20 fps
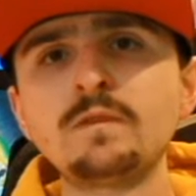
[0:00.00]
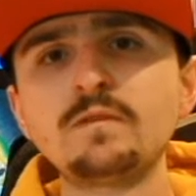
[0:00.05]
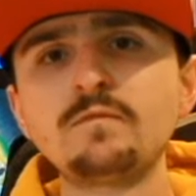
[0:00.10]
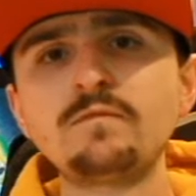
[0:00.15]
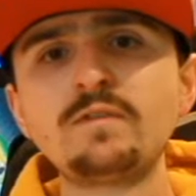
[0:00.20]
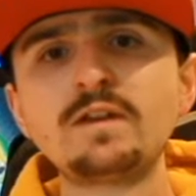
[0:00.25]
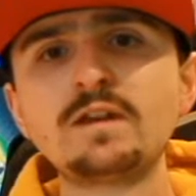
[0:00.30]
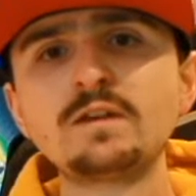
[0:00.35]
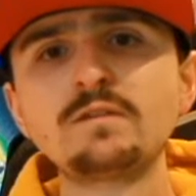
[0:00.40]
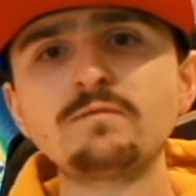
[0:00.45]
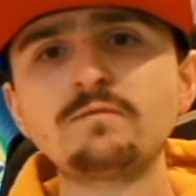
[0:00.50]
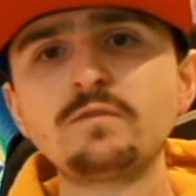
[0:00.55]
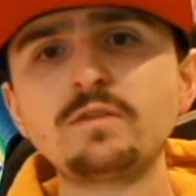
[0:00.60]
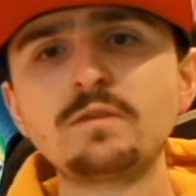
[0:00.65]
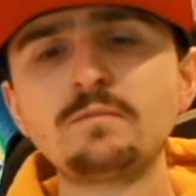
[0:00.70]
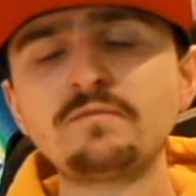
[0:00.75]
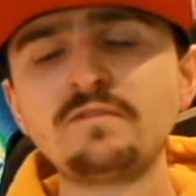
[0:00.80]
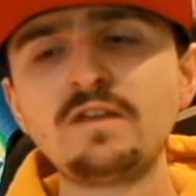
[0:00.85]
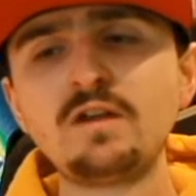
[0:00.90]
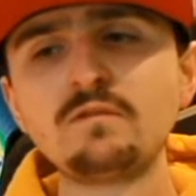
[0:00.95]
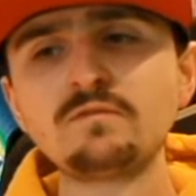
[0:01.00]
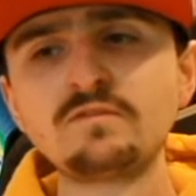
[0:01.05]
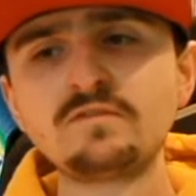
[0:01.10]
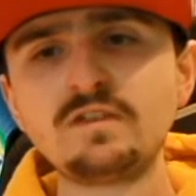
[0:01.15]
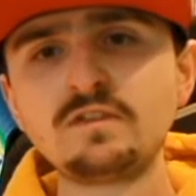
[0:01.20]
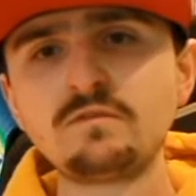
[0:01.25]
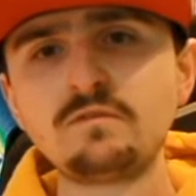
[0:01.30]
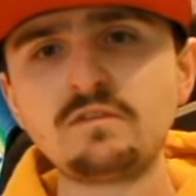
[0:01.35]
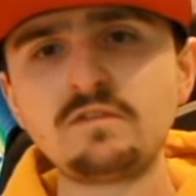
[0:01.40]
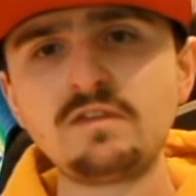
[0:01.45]
thinking for themselves
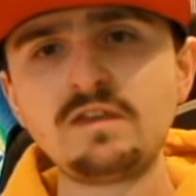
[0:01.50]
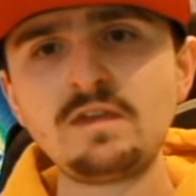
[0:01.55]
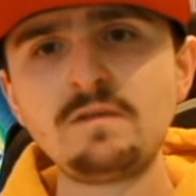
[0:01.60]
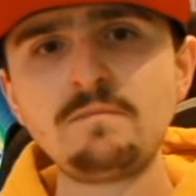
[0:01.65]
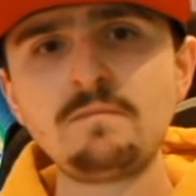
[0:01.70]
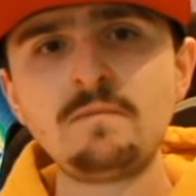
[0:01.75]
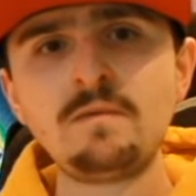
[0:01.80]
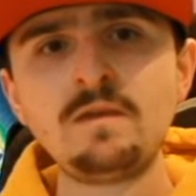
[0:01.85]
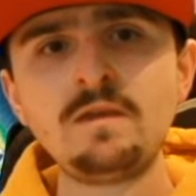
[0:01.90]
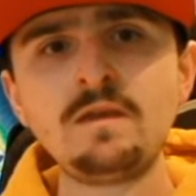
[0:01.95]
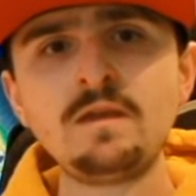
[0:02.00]
instead of the team,